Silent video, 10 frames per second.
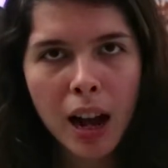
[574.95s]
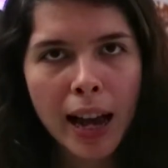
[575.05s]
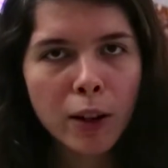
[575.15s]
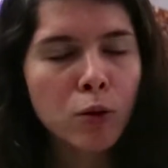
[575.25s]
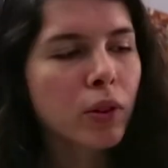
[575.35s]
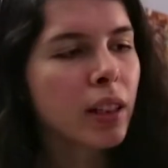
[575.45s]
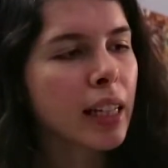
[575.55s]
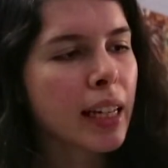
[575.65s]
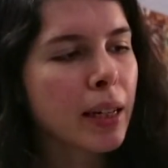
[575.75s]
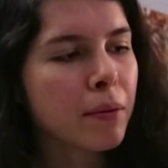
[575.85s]
I don't
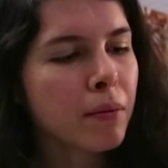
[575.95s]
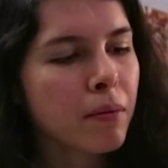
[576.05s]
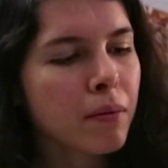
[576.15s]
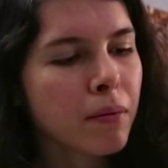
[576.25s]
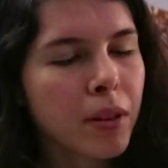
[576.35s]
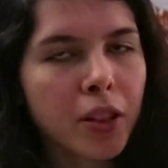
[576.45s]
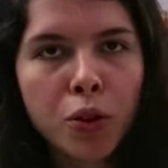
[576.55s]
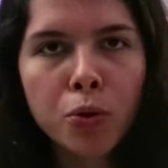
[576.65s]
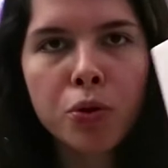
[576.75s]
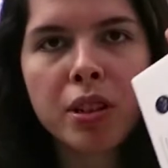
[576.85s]
really
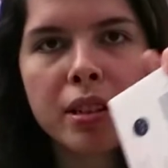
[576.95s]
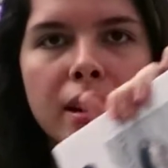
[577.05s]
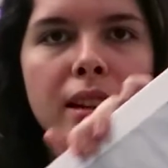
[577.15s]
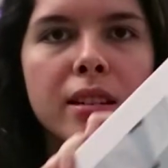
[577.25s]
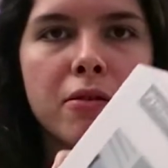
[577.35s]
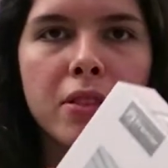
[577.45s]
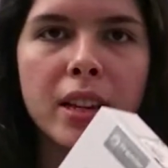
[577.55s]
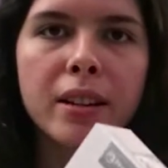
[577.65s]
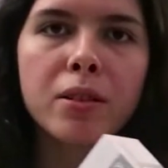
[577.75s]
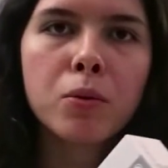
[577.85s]
use these kinds of
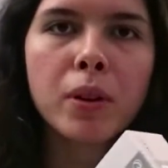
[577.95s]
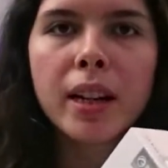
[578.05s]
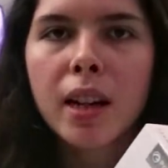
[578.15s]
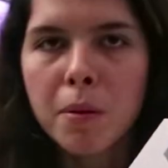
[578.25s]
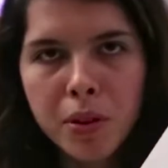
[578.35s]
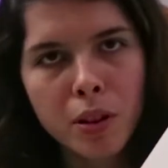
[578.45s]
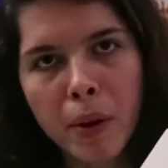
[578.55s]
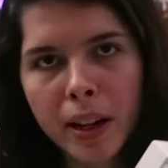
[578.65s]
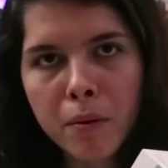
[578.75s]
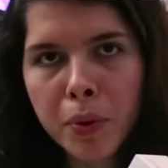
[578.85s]
things when it comes to
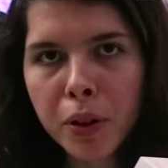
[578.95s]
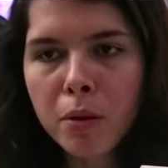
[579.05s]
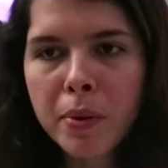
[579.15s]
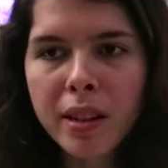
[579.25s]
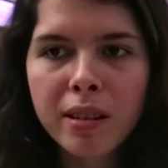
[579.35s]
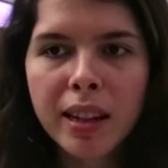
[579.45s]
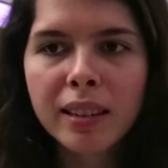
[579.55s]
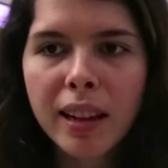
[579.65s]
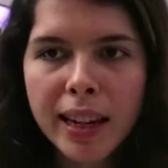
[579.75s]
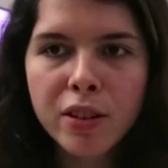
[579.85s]
my computer because I
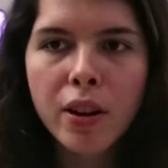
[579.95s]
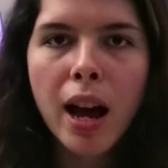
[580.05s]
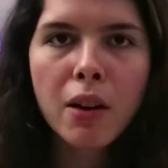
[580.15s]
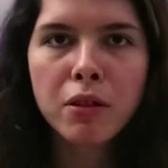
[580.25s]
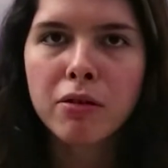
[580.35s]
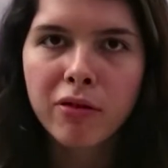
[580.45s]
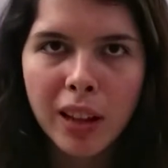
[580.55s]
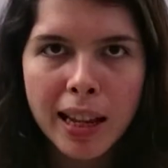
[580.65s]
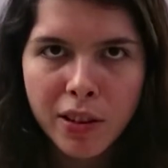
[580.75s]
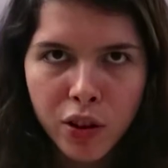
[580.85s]
like to have a
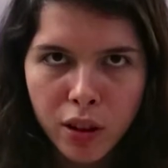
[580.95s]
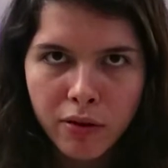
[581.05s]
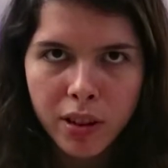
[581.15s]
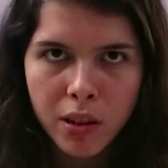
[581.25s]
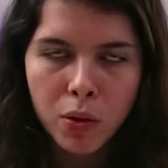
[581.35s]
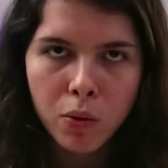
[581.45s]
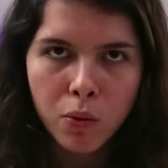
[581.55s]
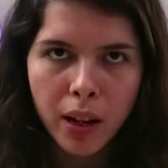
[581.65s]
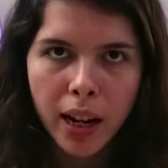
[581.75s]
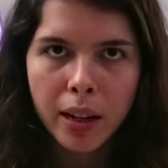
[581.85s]
flat surface
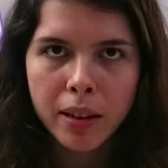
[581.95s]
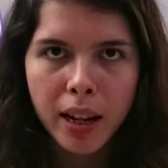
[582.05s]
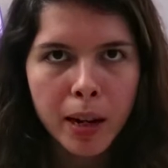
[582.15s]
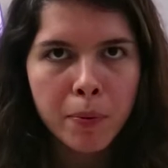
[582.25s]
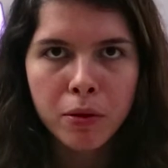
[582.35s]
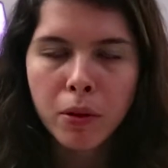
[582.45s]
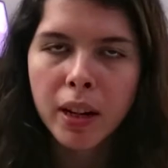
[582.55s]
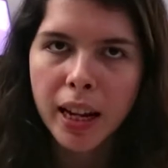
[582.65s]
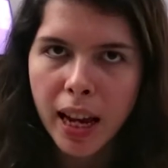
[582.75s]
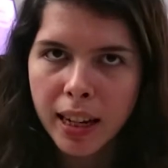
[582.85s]
when I type or
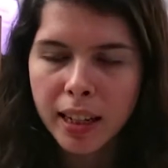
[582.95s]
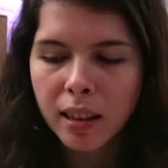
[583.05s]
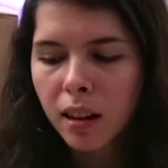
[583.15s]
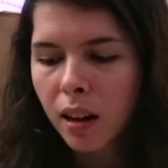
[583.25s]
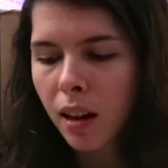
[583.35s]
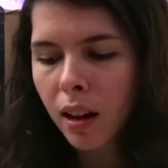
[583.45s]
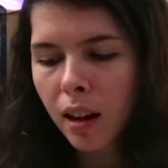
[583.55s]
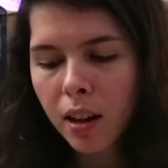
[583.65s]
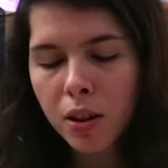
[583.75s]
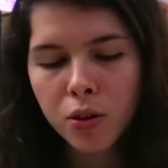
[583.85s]
when I edit.
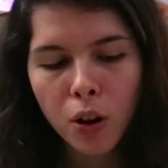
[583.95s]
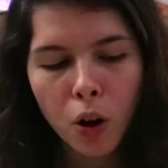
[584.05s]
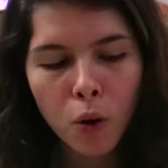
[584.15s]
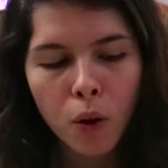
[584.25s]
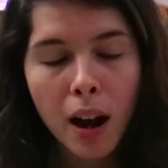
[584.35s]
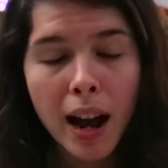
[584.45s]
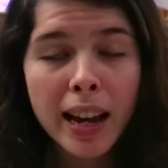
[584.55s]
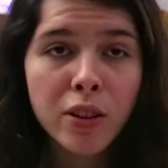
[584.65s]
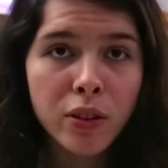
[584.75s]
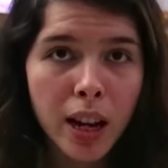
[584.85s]
So I
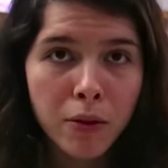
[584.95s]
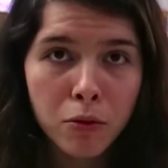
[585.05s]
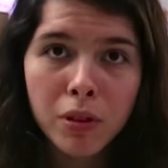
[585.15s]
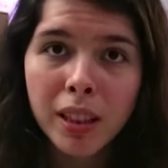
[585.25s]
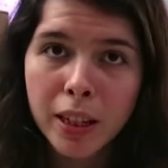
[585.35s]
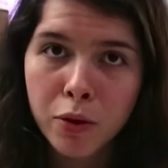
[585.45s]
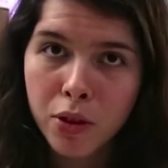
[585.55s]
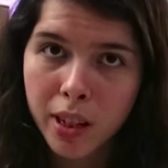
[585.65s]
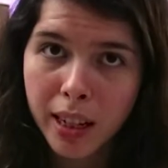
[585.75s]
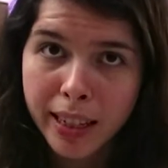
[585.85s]
actually have a really
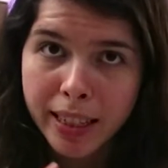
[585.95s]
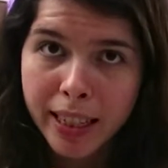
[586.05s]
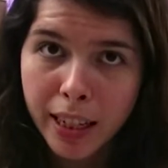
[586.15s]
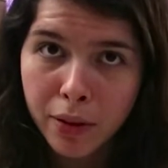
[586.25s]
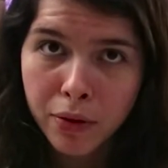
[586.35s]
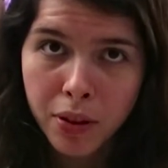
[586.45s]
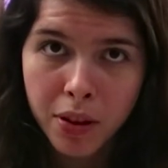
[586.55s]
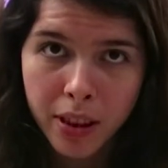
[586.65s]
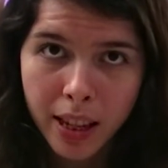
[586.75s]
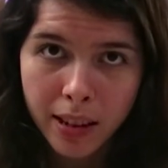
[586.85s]
interesting idea for
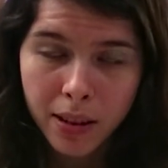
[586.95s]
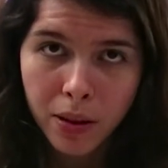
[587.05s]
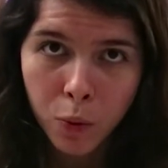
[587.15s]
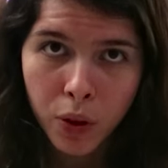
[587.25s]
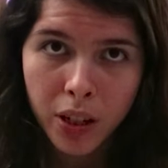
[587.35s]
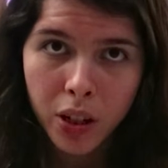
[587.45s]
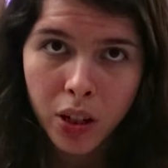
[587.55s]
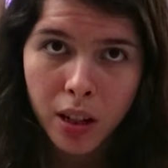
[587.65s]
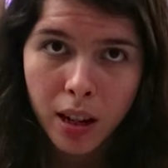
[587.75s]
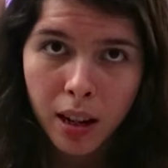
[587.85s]
this,
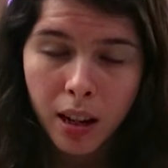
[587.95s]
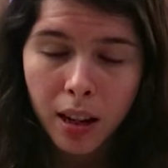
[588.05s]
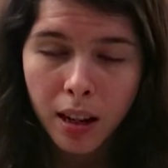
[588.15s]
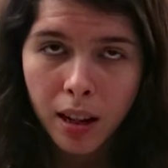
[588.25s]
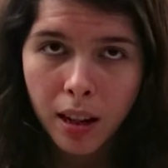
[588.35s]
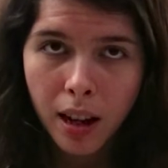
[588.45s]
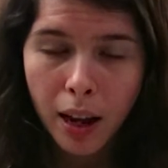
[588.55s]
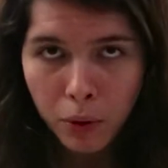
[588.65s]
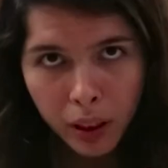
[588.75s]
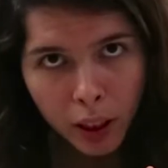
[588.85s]
which
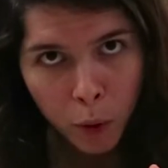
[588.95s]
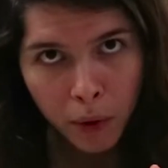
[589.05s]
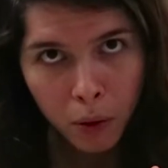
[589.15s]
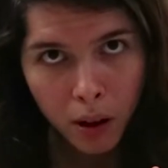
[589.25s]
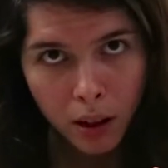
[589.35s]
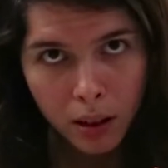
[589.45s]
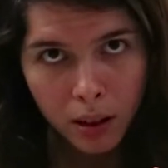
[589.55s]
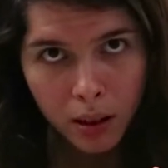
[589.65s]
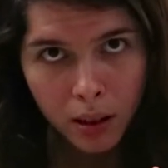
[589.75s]
I really hope it works.